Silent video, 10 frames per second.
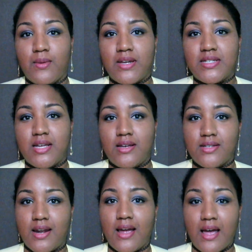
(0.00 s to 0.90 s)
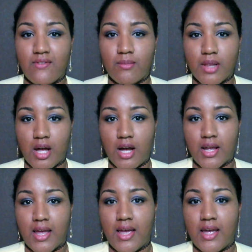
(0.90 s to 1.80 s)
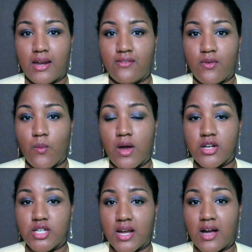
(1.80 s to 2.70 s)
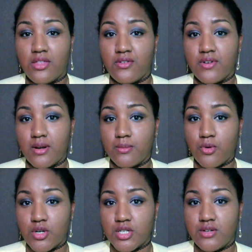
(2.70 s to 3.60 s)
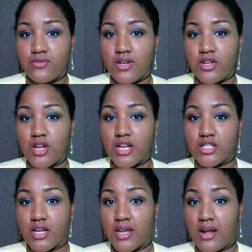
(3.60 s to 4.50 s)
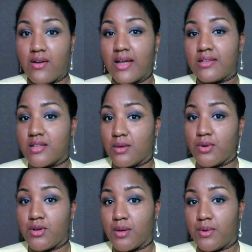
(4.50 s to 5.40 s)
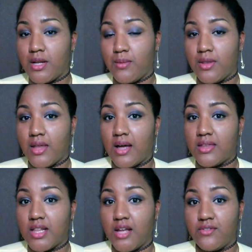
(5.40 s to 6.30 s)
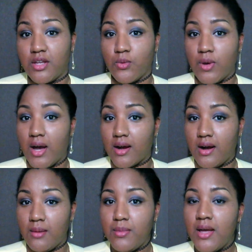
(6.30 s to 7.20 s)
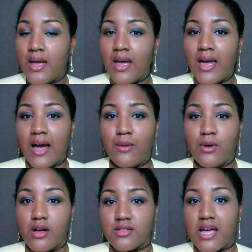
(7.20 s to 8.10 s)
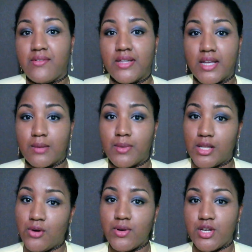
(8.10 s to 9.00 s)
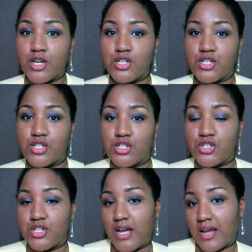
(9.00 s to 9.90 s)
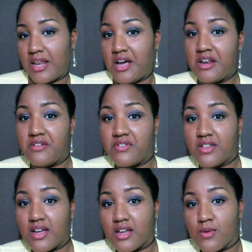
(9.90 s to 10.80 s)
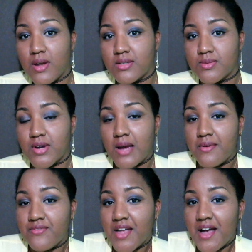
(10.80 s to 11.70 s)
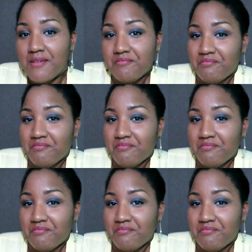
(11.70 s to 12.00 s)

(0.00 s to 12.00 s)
want to say is that I have a blog, and if you want to check out the written portion of it, you can check it out at www.thelovelyWho.com. I will also have a link below and you can just check it out. If you like it, you want to subscribe. If not,